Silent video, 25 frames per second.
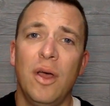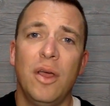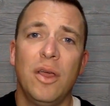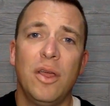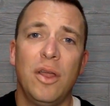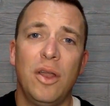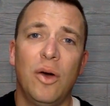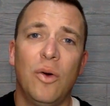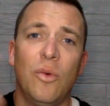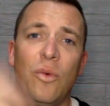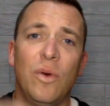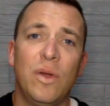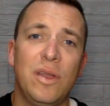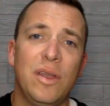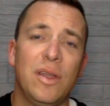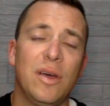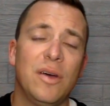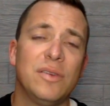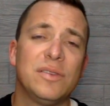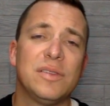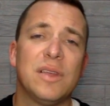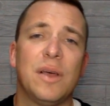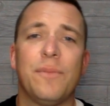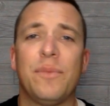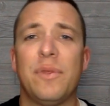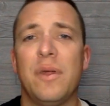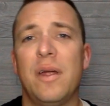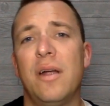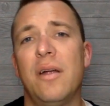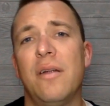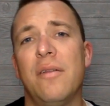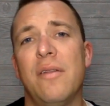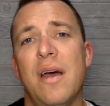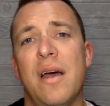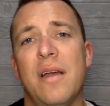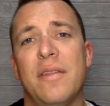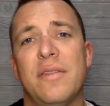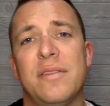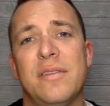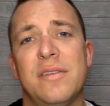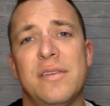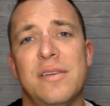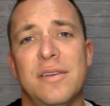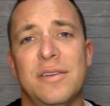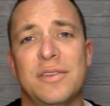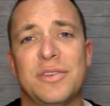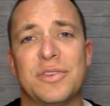you know, windows up there that the uh,